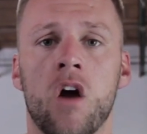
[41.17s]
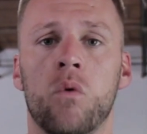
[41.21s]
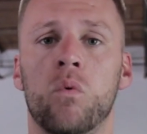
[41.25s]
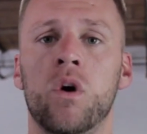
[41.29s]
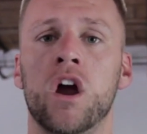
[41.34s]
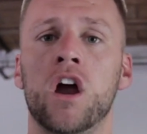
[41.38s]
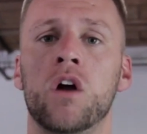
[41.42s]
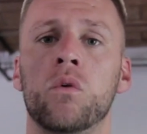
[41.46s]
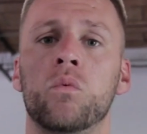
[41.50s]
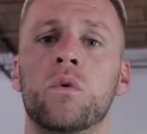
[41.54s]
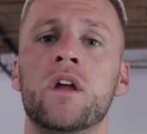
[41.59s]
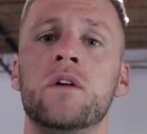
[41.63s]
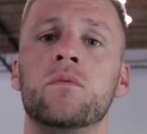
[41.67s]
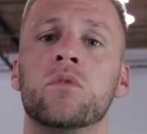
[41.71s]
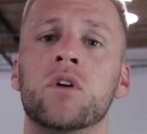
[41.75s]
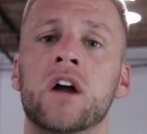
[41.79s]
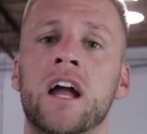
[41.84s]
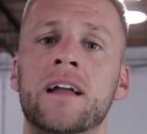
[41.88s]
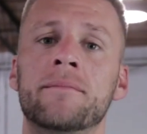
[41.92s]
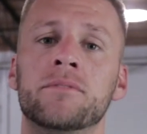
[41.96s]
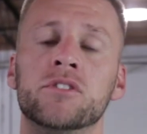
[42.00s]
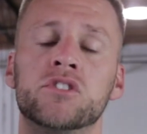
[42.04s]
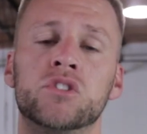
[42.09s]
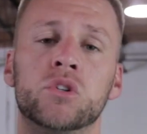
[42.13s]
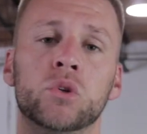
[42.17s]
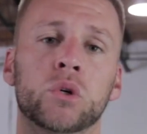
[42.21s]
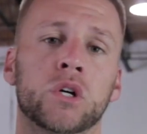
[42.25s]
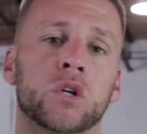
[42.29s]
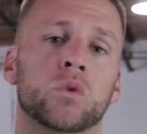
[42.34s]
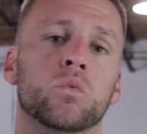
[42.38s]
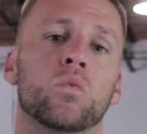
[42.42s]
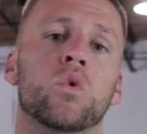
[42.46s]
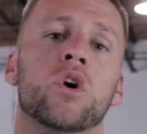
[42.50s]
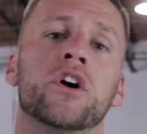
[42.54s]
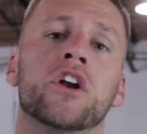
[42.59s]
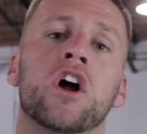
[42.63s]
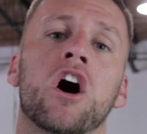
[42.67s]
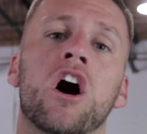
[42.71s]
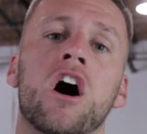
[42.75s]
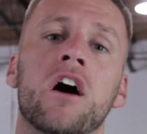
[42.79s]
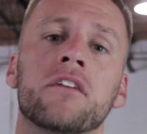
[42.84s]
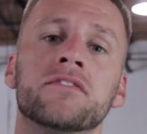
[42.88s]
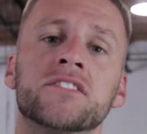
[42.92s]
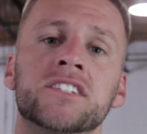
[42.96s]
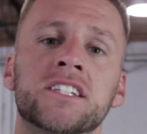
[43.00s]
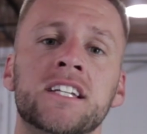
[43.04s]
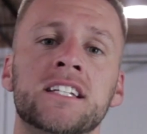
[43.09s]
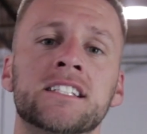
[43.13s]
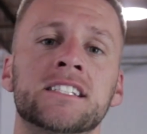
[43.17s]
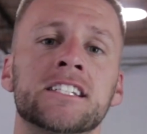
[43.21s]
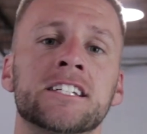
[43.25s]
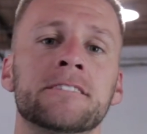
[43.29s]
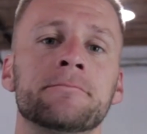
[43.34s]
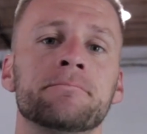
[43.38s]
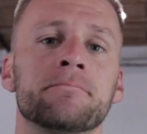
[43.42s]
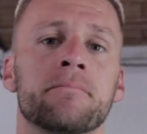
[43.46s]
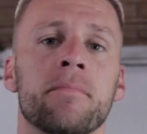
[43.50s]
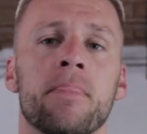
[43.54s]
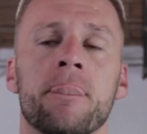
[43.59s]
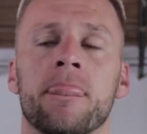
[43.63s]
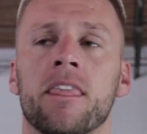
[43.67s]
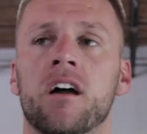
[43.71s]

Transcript: where we were able to in one off season.